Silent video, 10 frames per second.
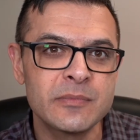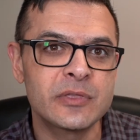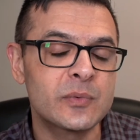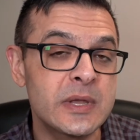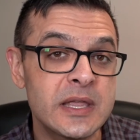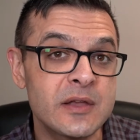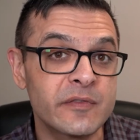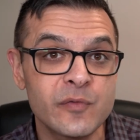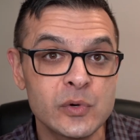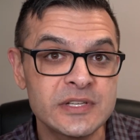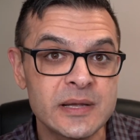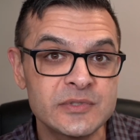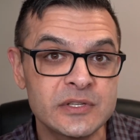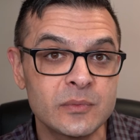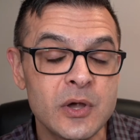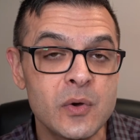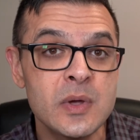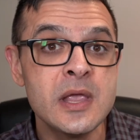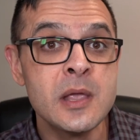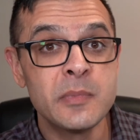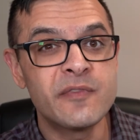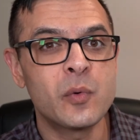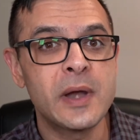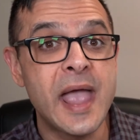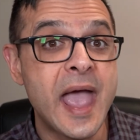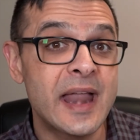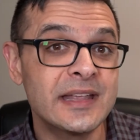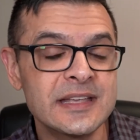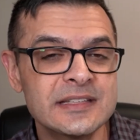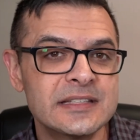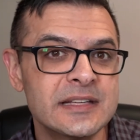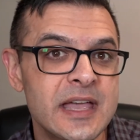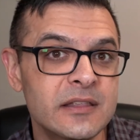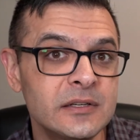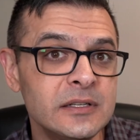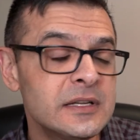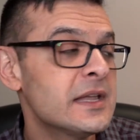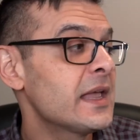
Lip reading: 3 or 4 times in a row, before adding it together,